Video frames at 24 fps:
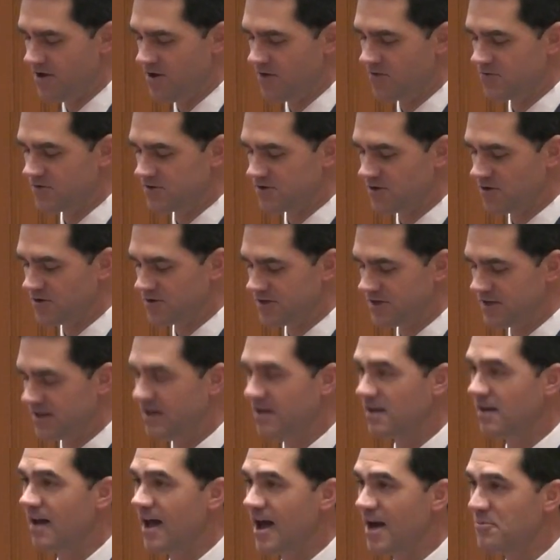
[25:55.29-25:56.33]
resulting in
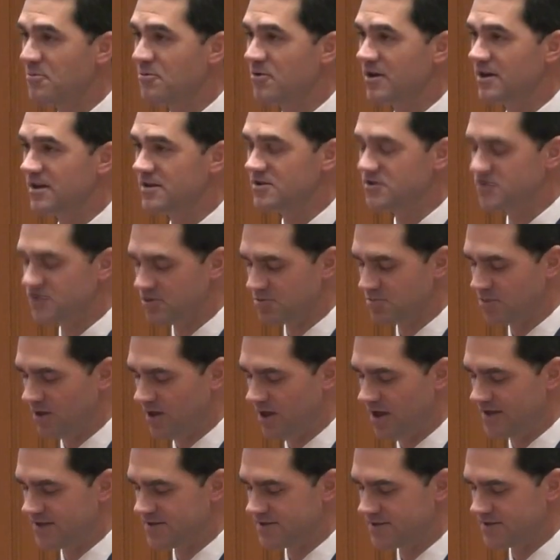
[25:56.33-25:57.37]
an operating
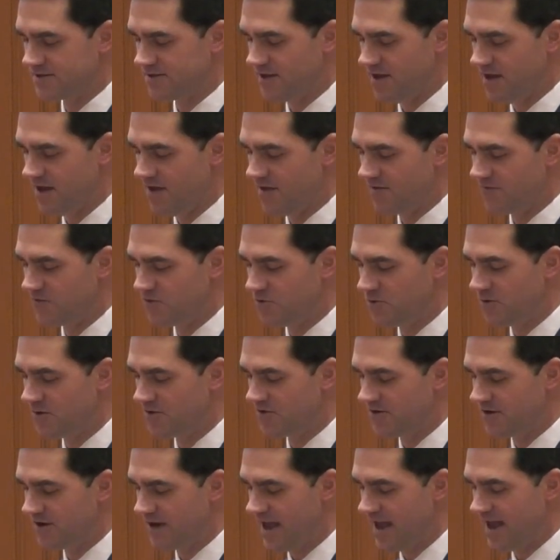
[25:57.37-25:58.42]
surplus of
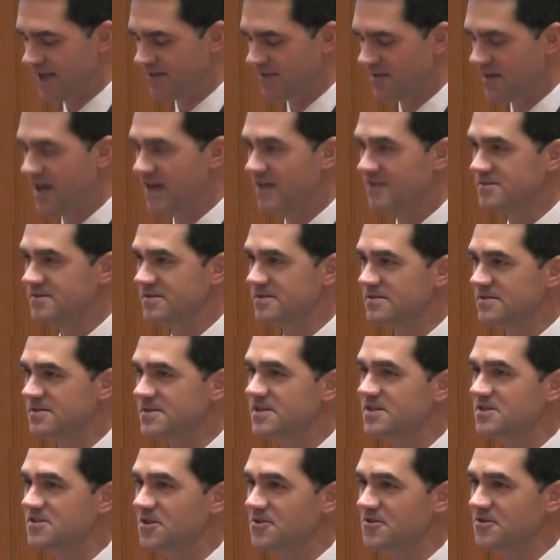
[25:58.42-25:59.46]

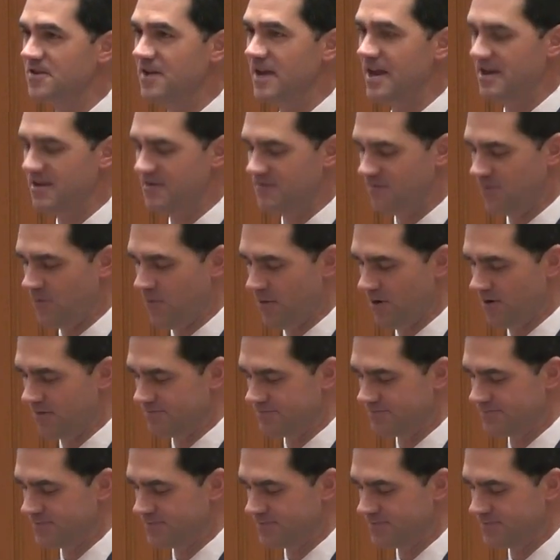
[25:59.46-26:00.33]
$209,684,